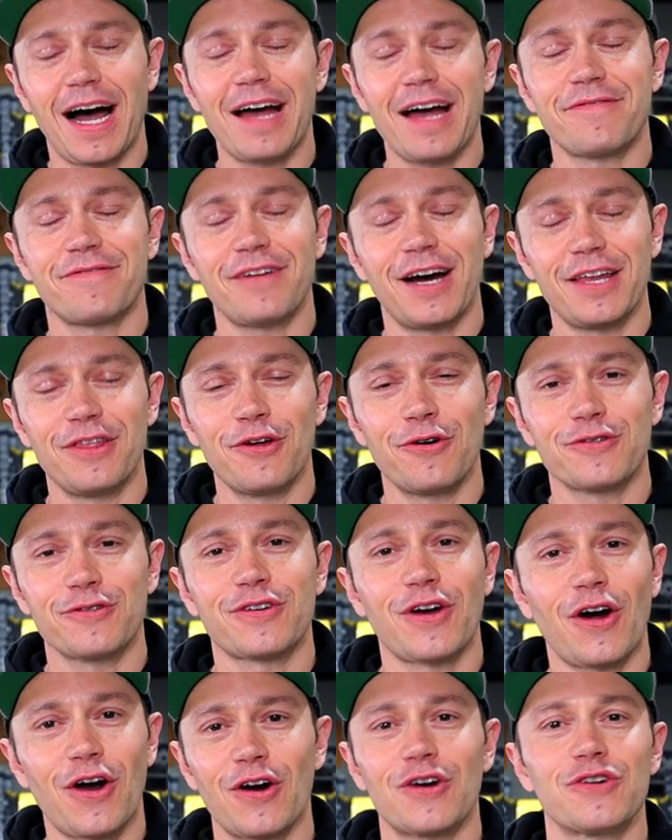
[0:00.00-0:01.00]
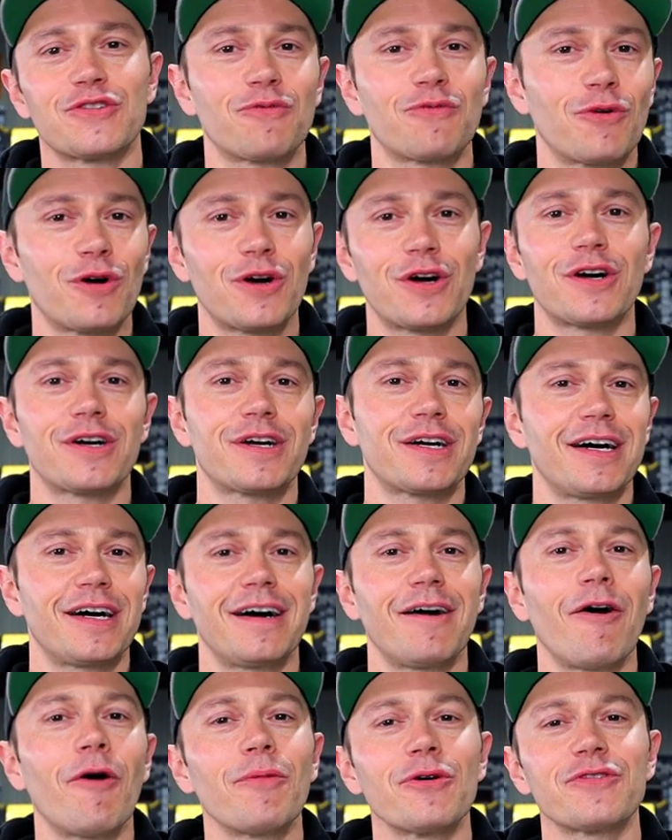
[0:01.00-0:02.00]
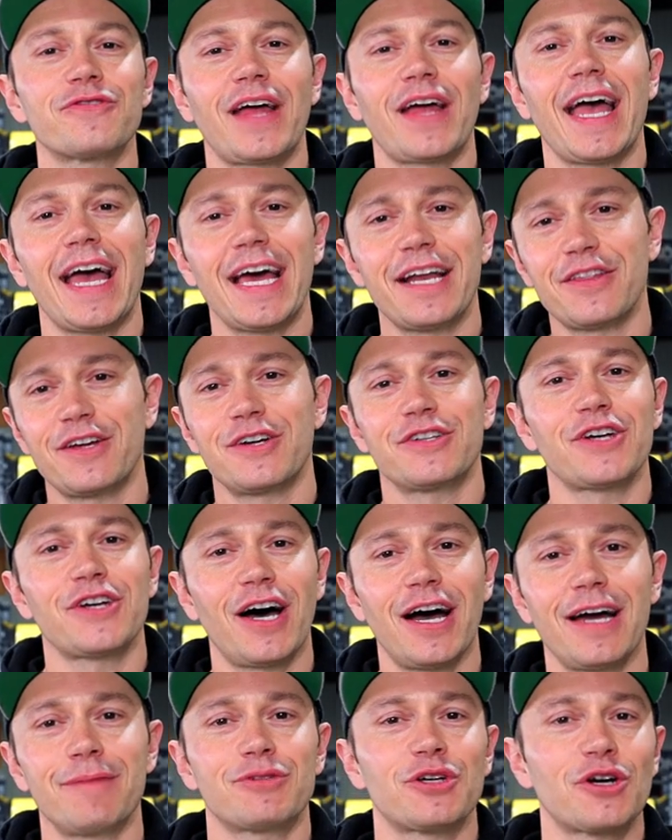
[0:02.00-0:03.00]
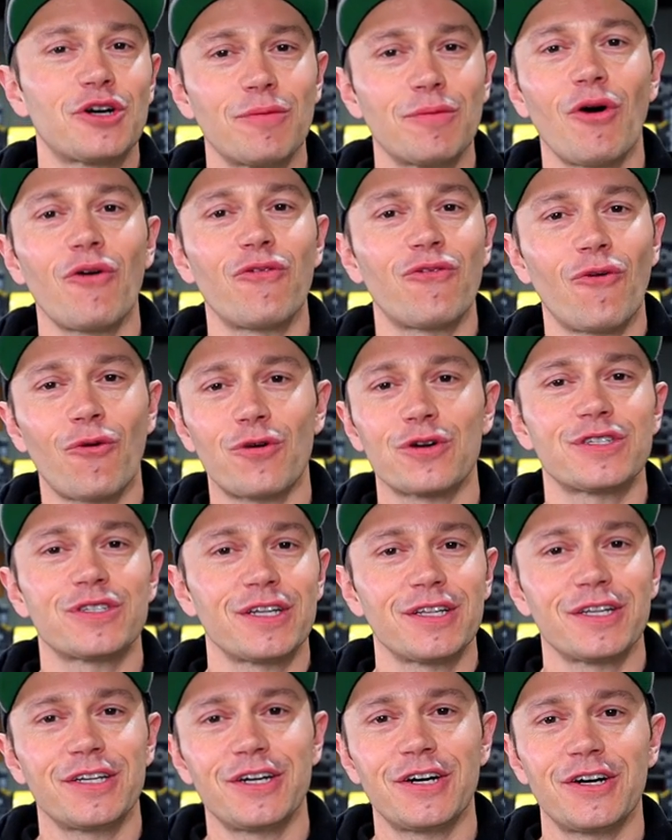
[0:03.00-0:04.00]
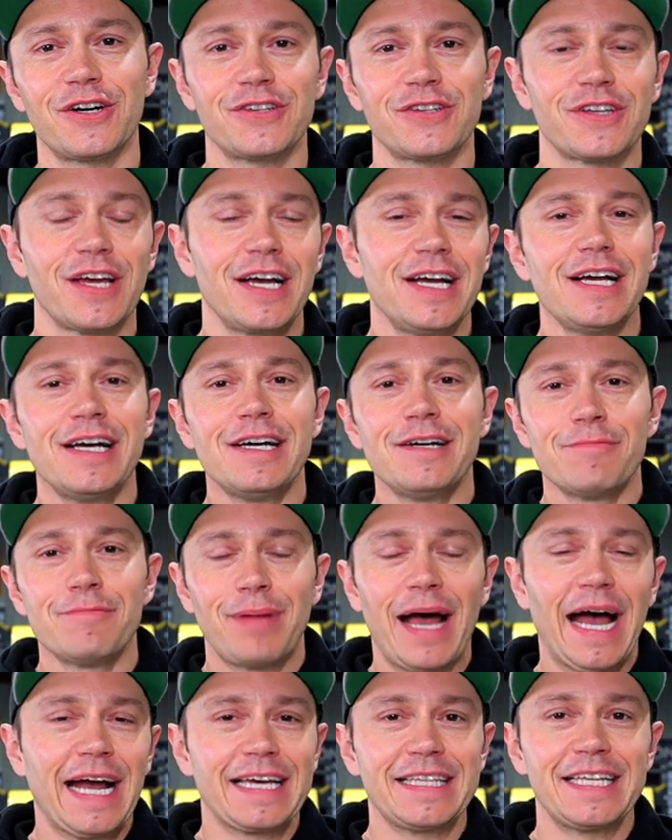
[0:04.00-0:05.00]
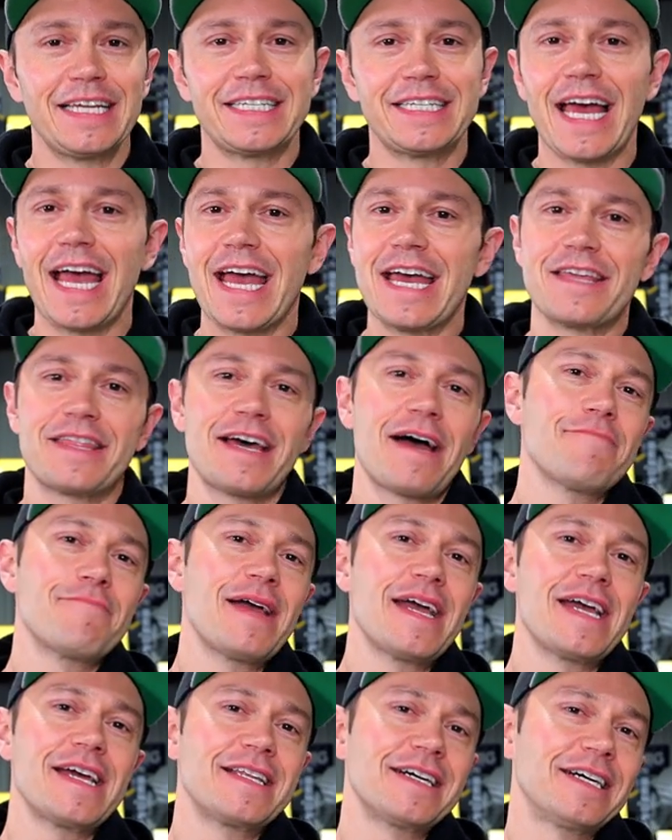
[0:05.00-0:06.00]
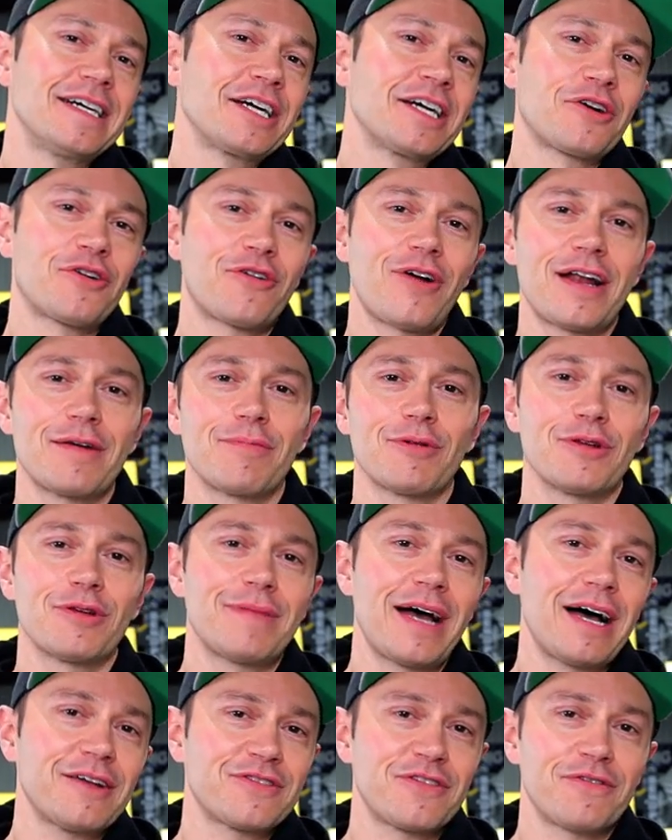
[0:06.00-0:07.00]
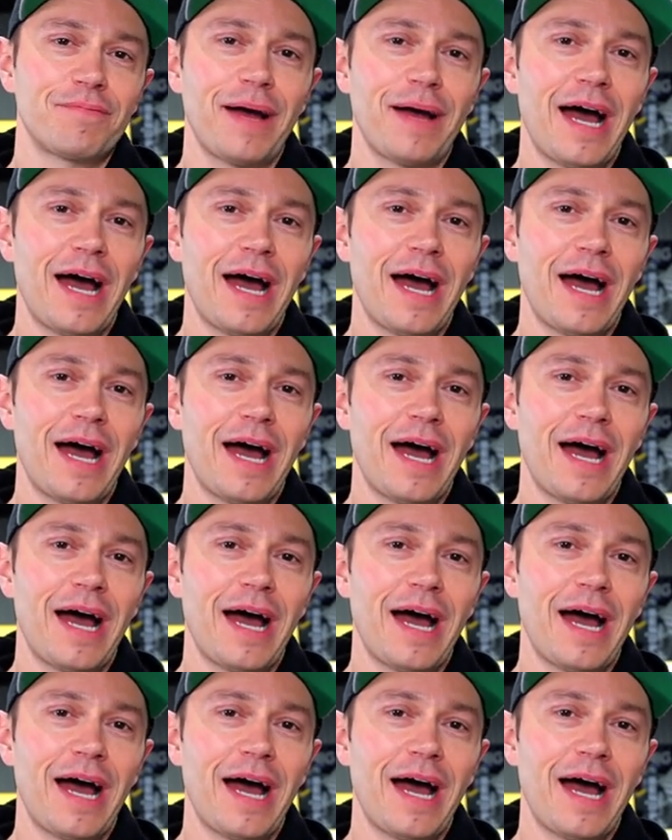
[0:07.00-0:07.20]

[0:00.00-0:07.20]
I find those cars were almost ahead of their time. Turbo four cylinders back in the day that made incredible amounts of